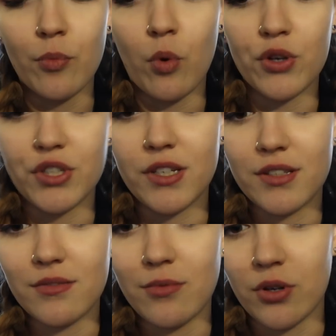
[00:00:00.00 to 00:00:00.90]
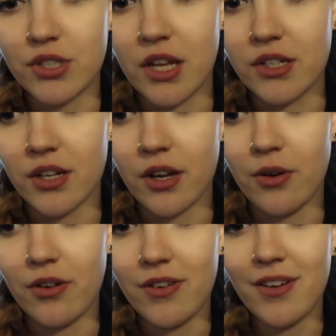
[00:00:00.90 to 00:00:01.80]
Watch it, watch the engine go
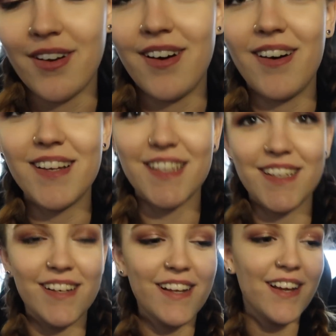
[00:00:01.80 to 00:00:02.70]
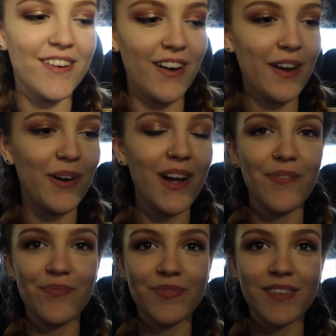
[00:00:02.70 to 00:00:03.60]
off. Oh, it didn't. Right, well,
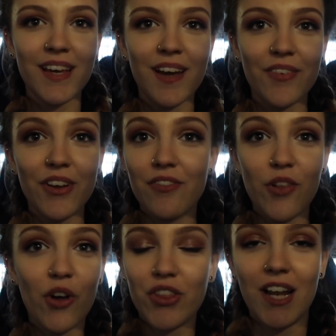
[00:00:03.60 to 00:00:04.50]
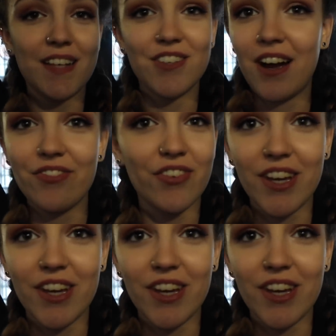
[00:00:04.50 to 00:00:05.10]
I'm gonna vlog the last drive for